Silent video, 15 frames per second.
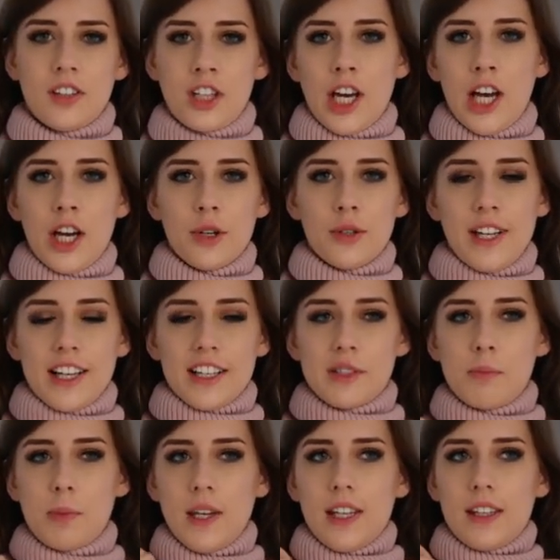
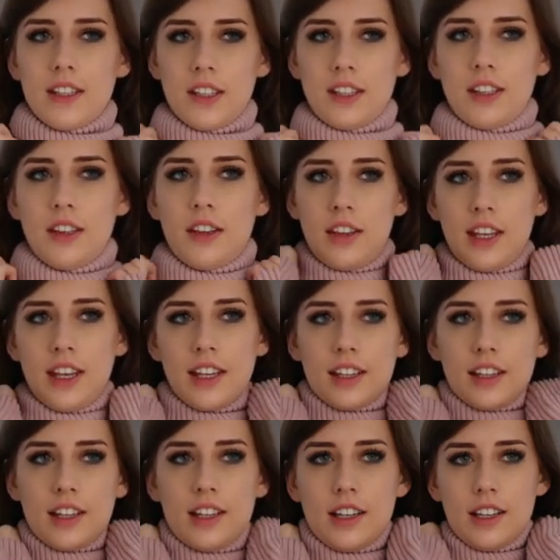turtlenecks being this
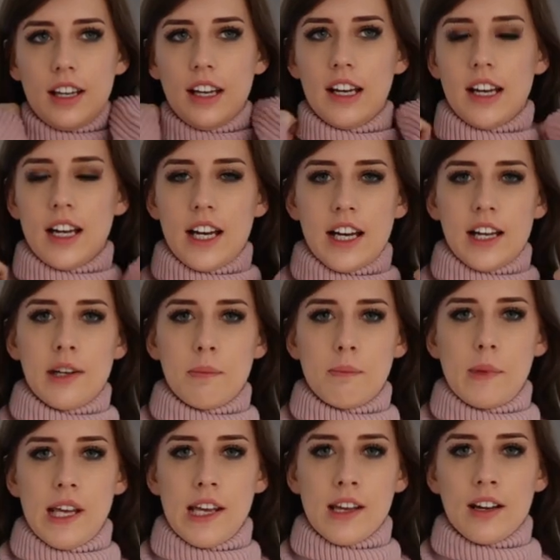thick and
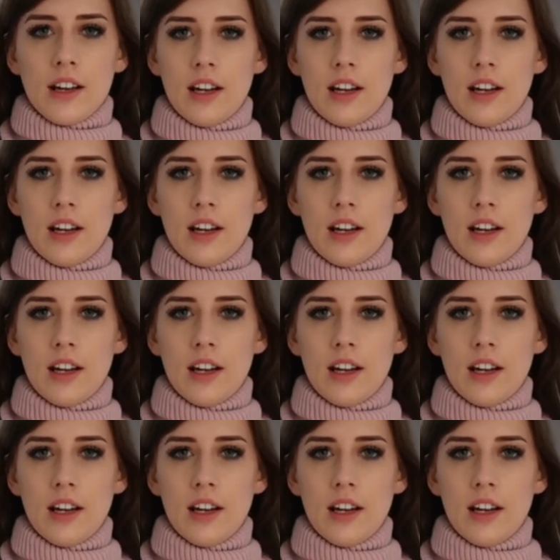big.